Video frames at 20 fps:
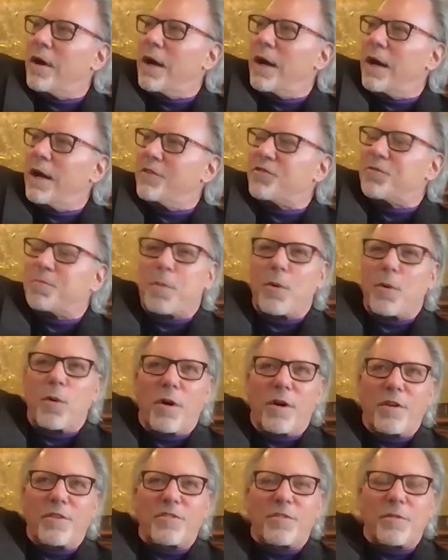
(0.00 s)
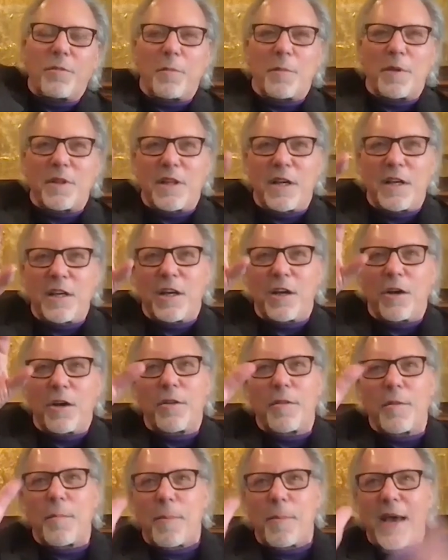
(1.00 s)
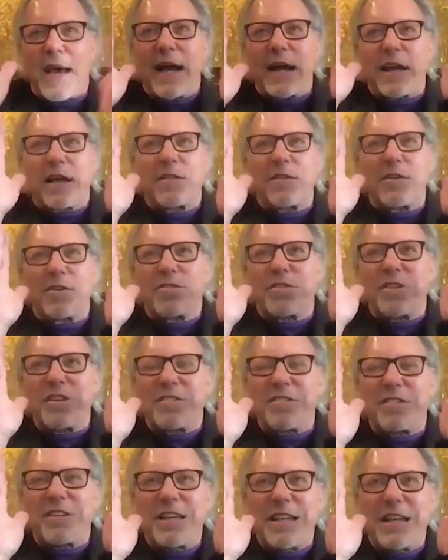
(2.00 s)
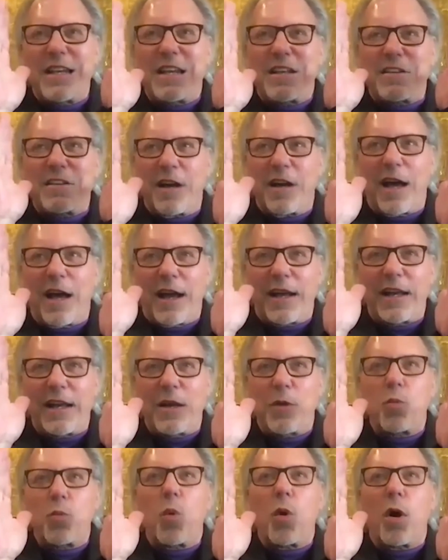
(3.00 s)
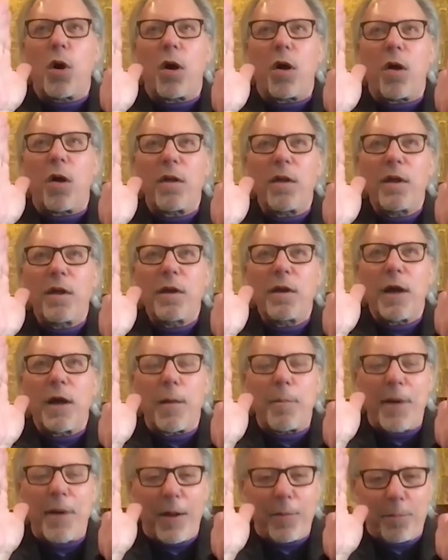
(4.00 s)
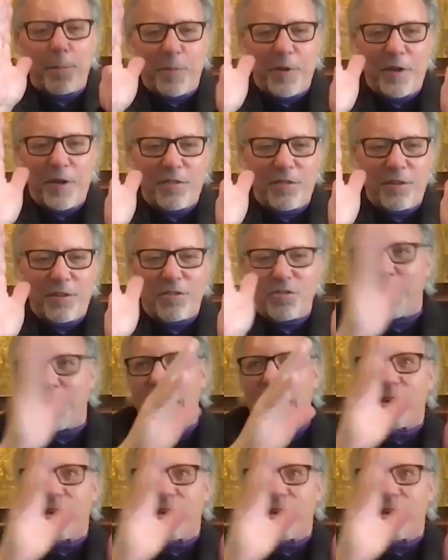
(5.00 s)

sports. But then you go to the back and there's this teeny tiny wall about business strategy.